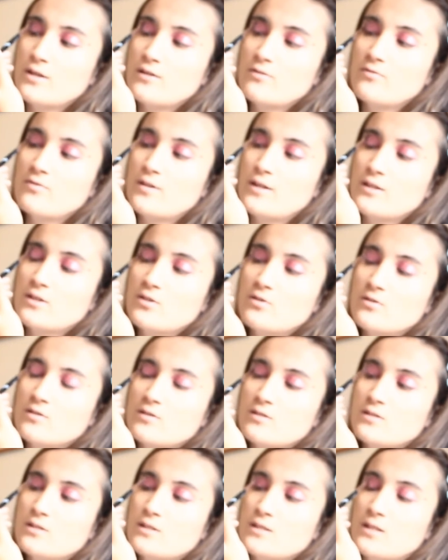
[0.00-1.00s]
feel like you
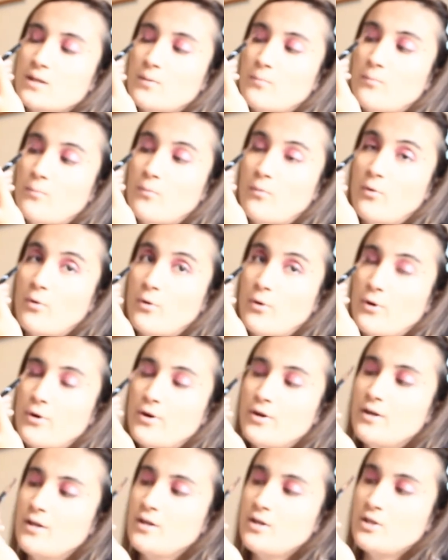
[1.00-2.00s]
can see it
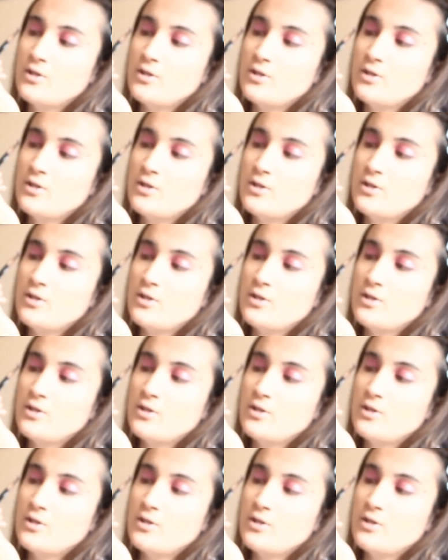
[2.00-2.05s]
more,